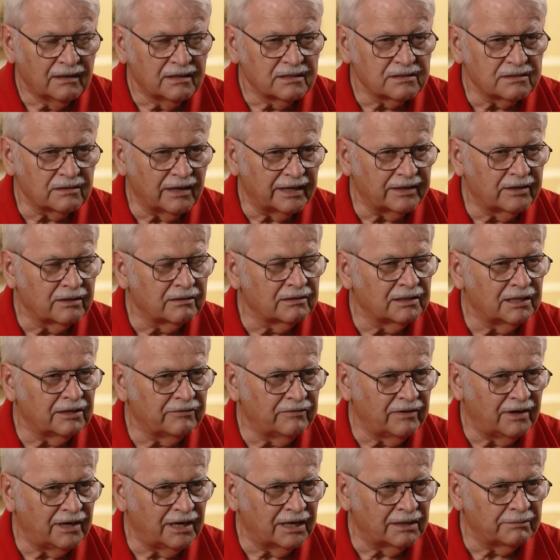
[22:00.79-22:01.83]
So I turned that
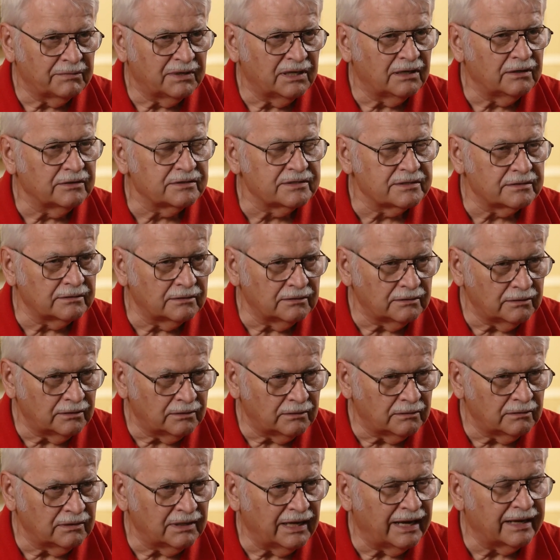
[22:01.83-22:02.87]
volume down so
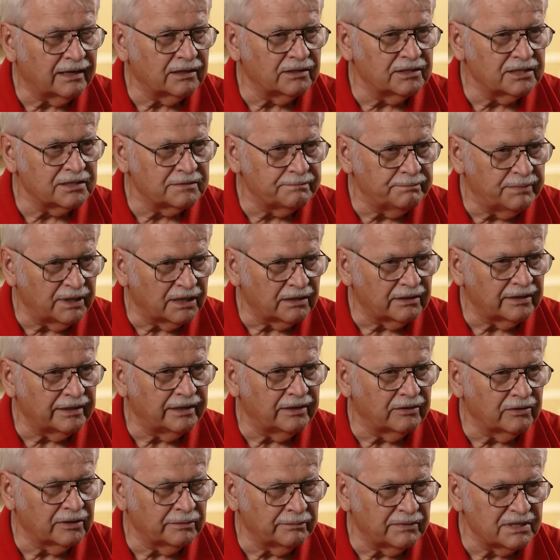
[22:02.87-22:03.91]
low I could just barely hear it